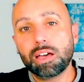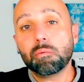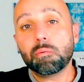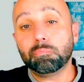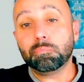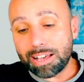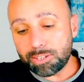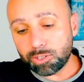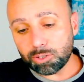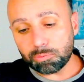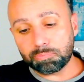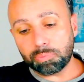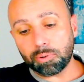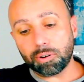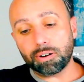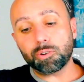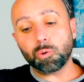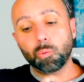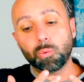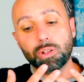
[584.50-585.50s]
My
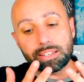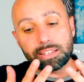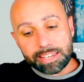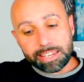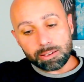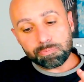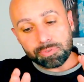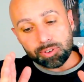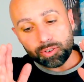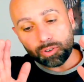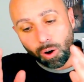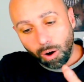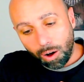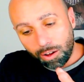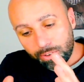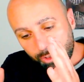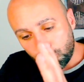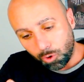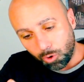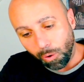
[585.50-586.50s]
support will keep you
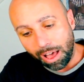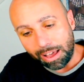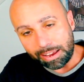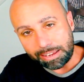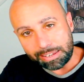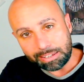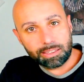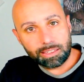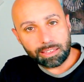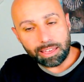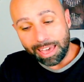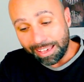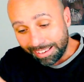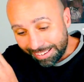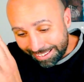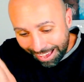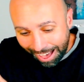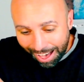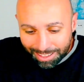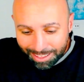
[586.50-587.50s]
on track and
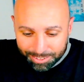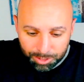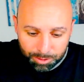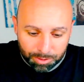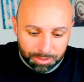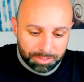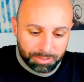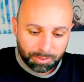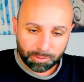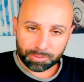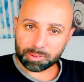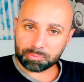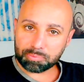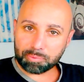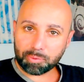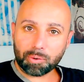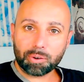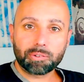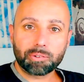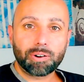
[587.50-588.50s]
guide you through the
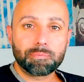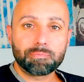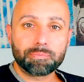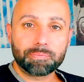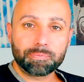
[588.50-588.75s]
program.